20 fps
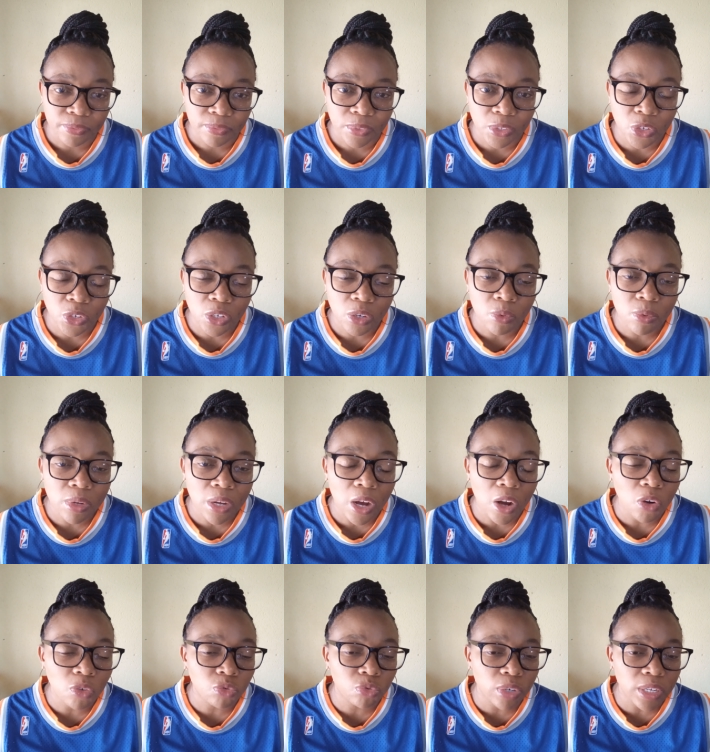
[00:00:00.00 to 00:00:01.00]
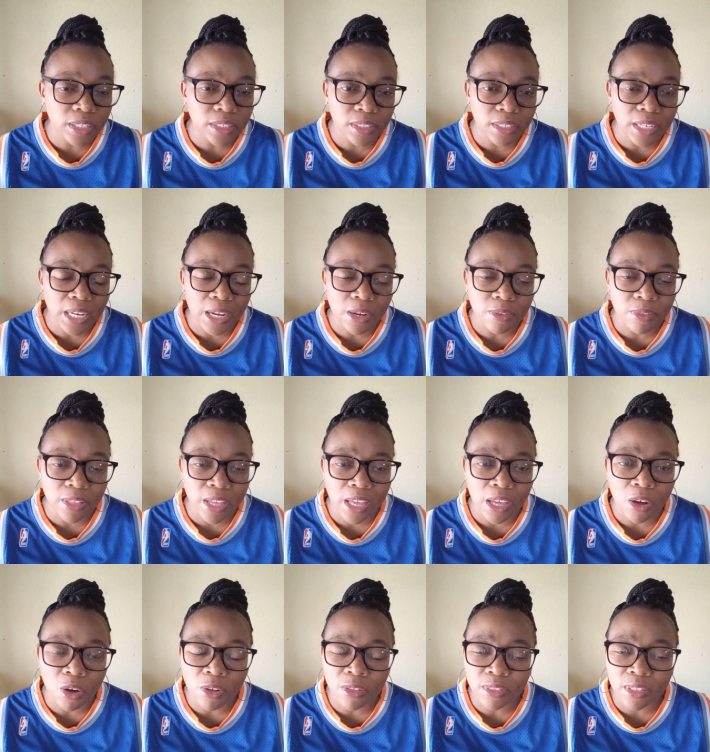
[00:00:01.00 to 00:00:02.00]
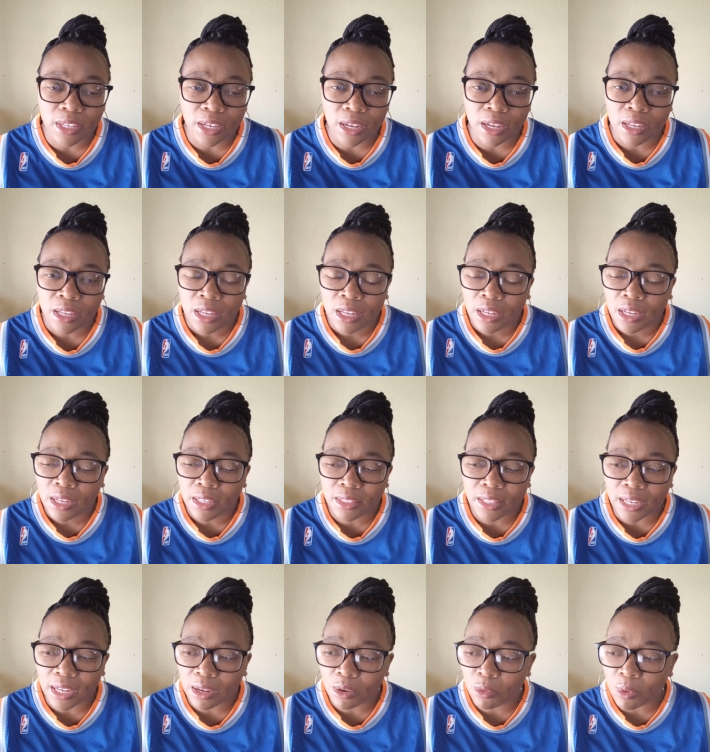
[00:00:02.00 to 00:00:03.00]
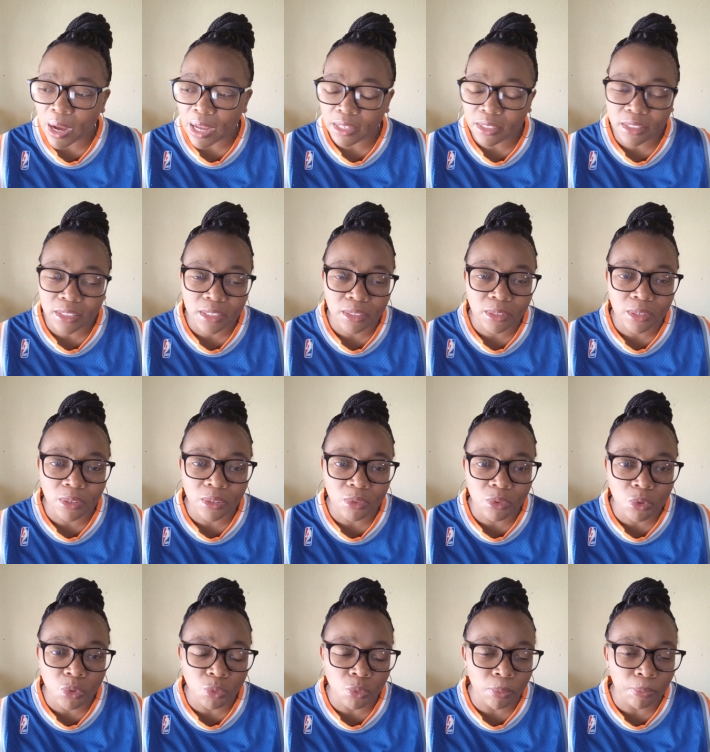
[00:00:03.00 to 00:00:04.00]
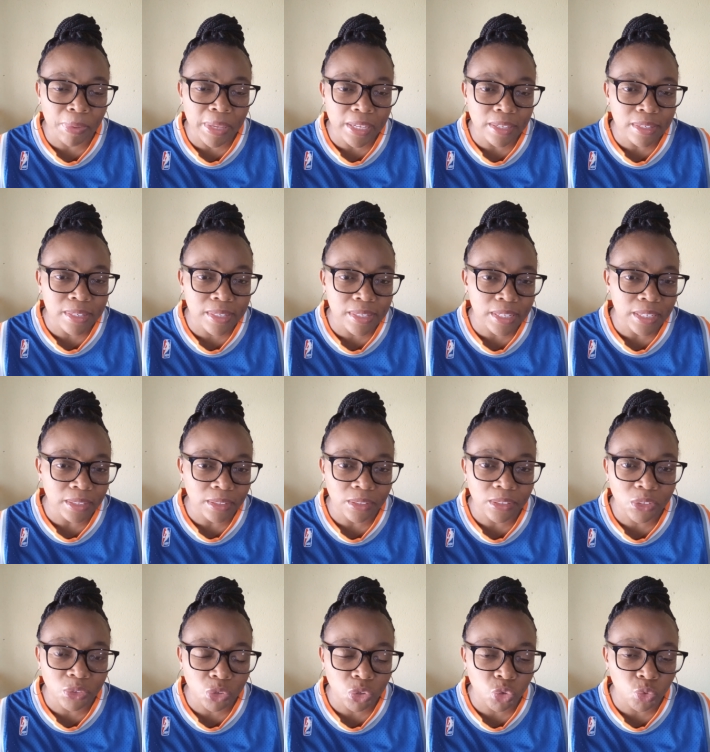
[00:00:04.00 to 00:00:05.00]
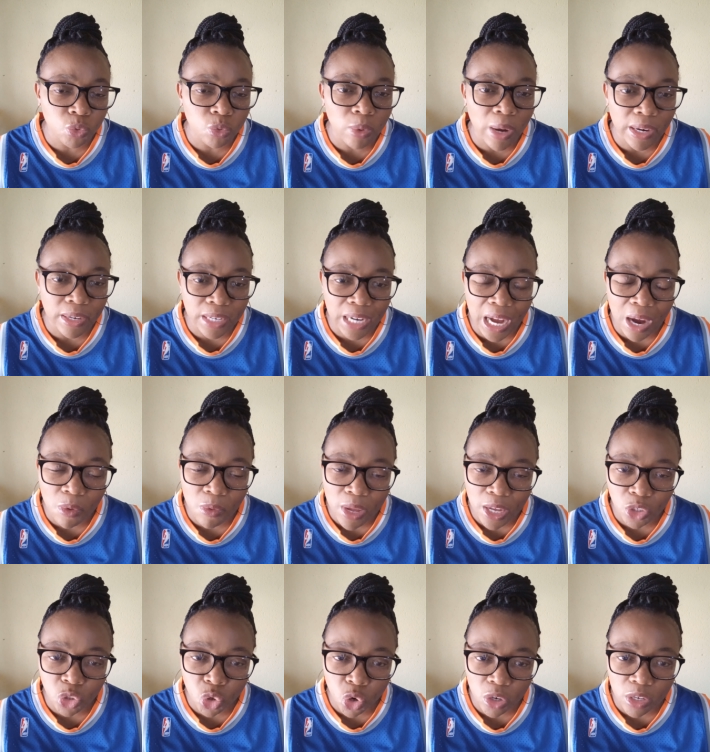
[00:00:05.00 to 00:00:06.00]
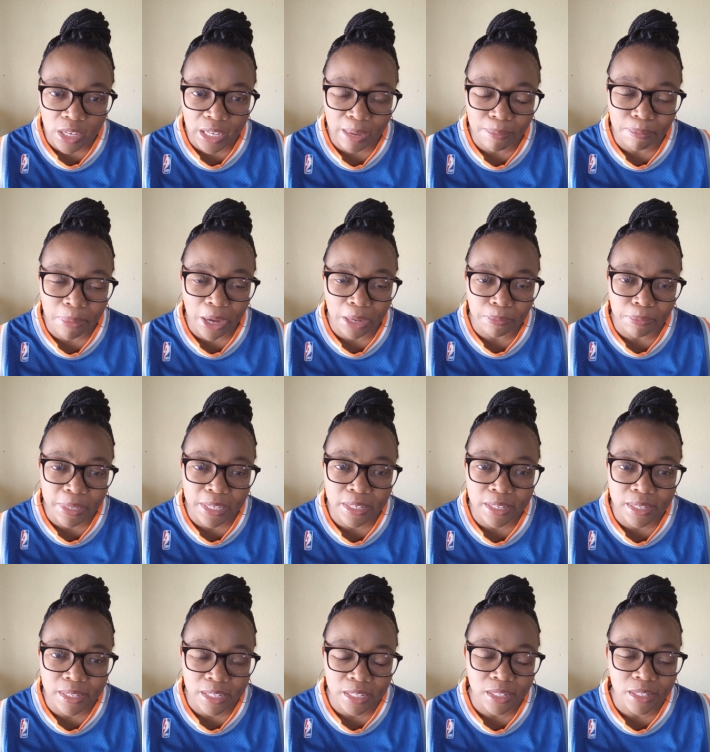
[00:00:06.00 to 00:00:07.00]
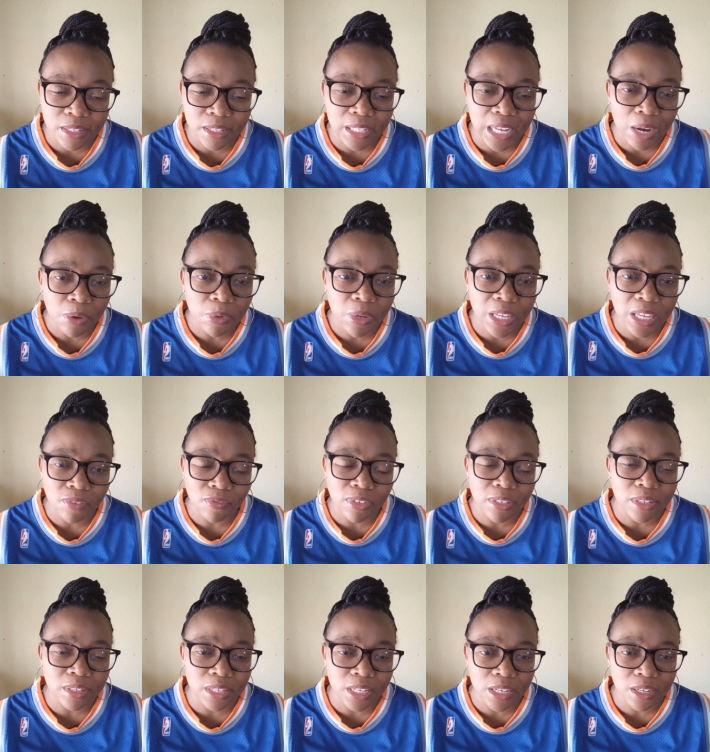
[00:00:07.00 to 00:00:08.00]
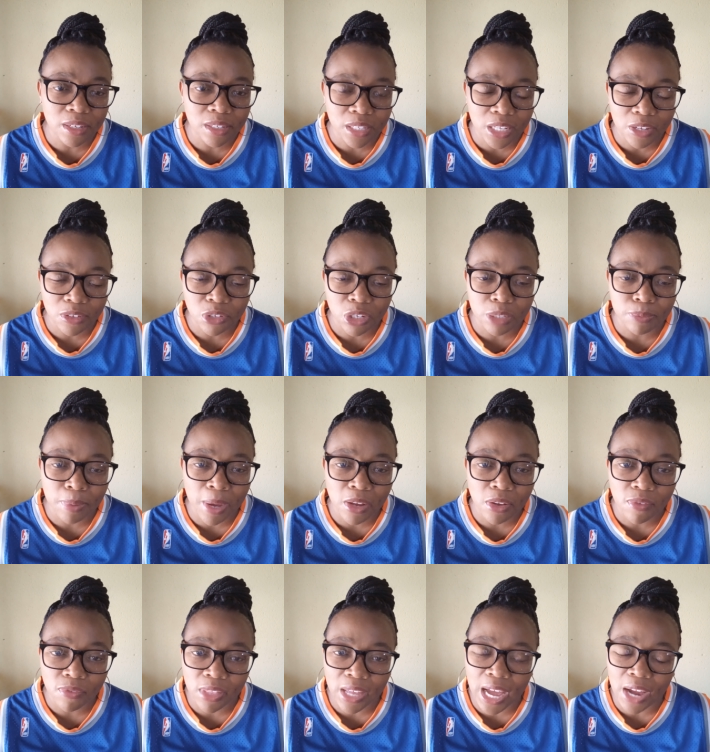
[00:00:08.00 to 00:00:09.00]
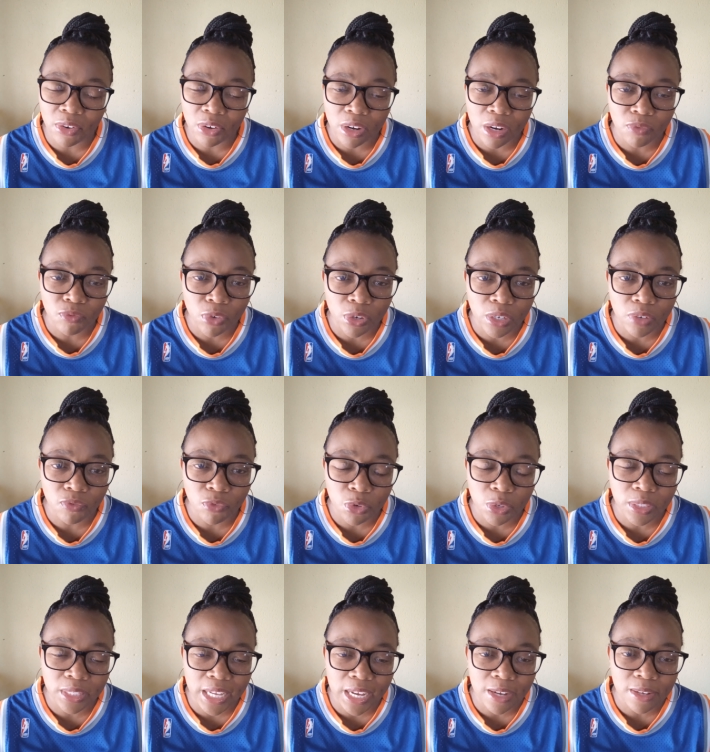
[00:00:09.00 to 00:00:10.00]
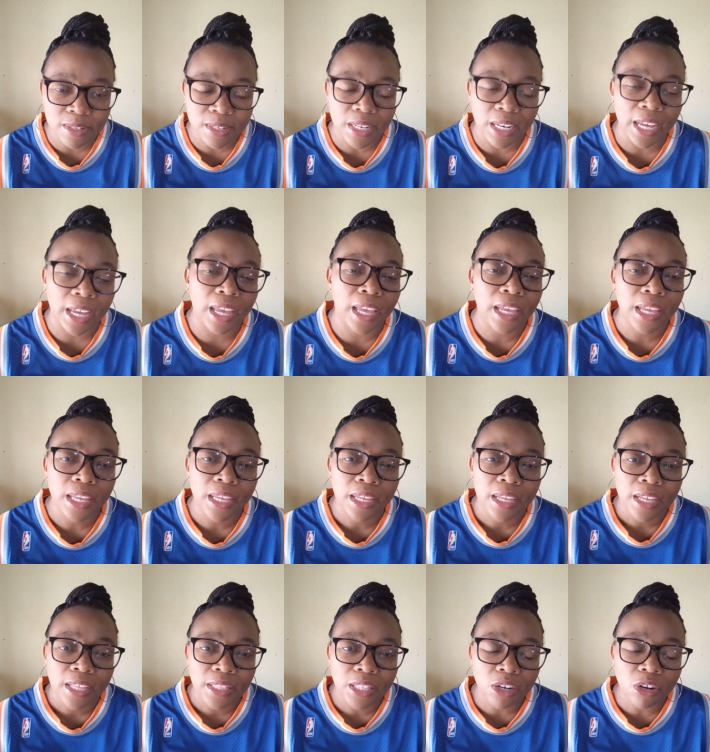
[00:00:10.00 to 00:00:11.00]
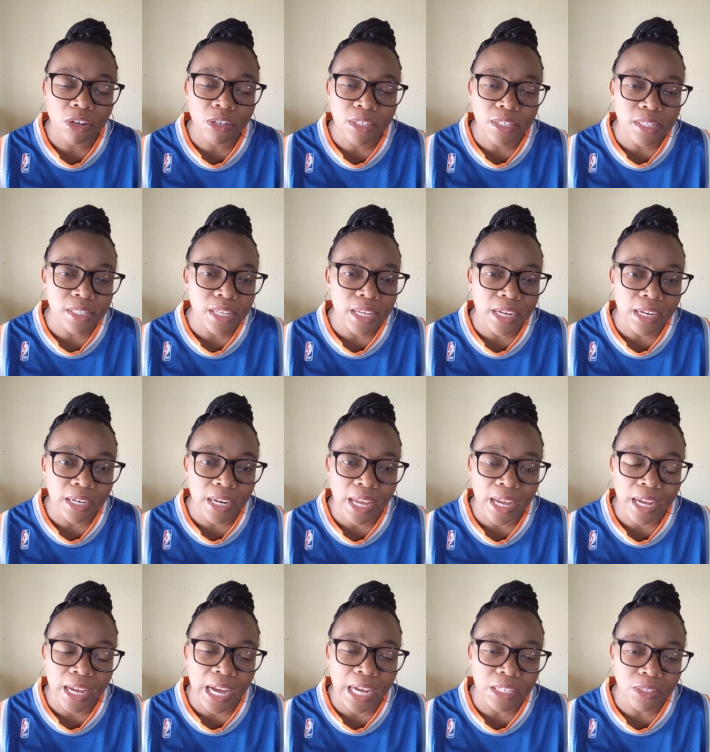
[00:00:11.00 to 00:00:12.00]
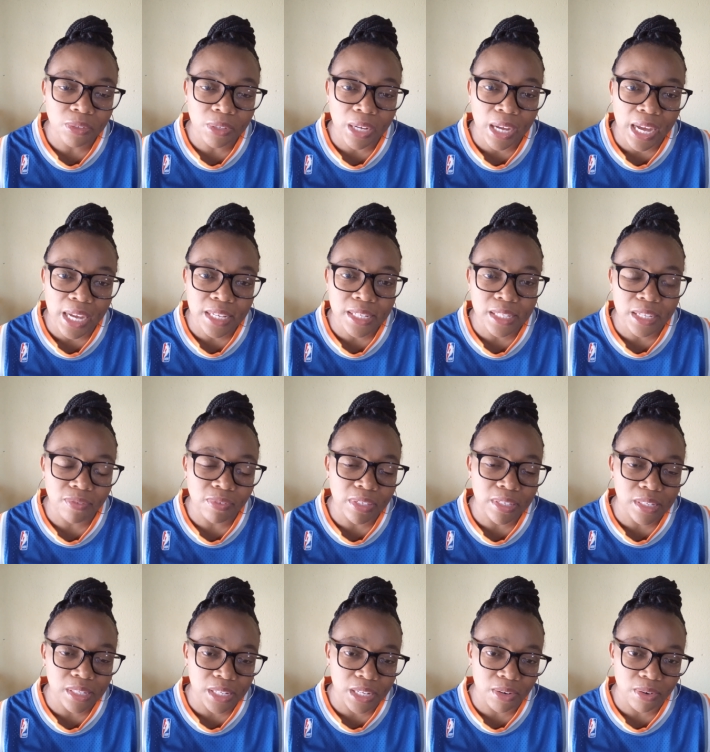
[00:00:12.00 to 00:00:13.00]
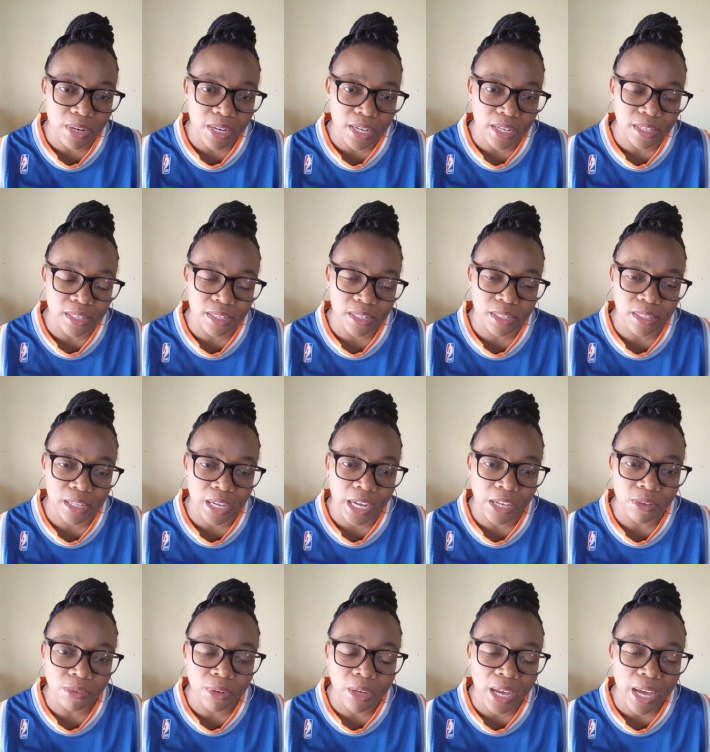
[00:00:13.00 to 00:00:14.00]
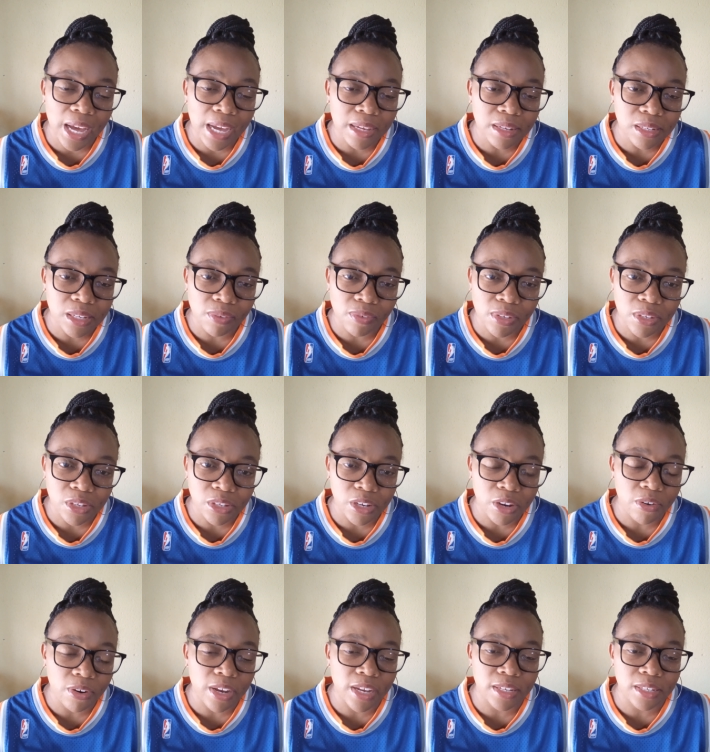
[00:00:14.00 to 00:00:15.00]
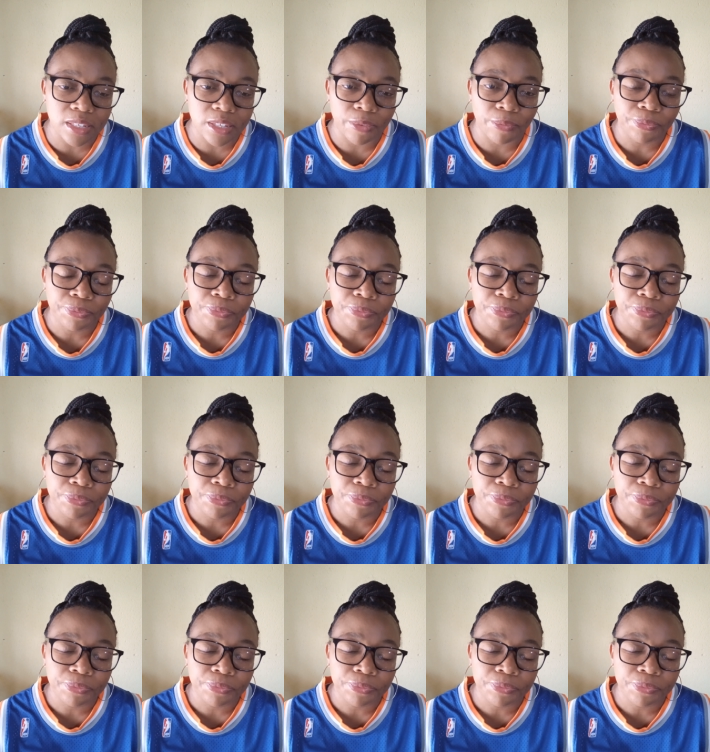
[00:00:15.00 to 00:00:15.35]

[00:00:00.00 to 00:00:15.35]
You know, we are already now there on the the what being sealed due to what now we are talking about being sealed. Now we even see ourselves as part of the 144,000. Like the Lord is saying, like, are you guys even serious? Are you guys even serious?